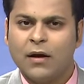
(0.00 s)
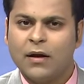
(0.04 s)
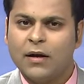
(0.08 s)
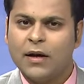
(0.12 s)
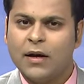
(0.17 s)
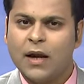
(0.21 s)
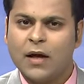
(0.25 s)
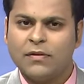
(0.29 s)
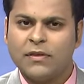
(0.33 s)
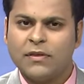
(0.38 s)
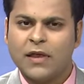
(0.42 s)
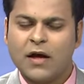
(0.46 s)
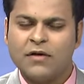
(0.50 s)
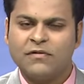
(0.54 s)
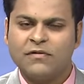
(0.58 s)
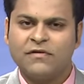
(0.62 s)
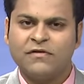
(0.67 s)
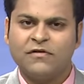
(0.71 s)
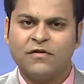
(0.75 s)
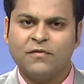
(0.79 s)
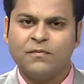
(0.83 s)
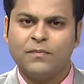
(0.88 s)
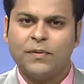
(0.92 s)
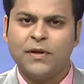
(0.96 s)
Now,
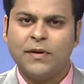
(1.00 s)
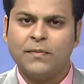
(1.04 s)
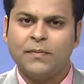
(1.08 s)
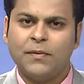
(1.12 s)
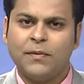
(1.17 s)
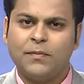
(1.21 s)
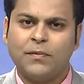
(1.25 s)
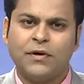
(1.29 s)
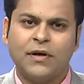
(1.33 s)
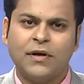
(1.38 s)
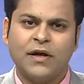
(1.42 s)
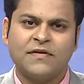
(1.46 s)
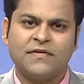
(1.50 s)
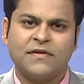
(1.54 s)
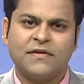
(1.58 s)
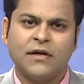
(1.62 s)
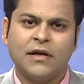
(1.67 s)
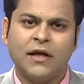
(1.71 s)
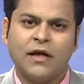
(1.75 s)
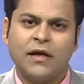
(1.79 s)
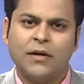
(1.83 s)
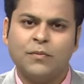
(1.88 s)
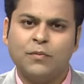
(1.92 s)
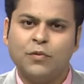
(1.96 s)
thousands of people
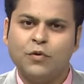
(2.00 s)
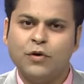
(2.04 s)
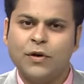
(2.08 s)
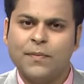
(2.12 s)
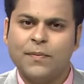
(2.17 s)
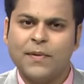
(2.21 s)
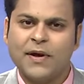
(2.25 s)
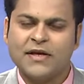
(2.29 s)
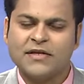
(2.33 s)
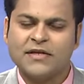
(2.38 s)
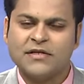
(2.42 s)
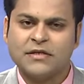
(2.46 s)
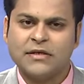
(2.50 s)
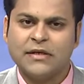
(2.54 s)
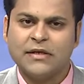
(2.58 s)
protested in Budapest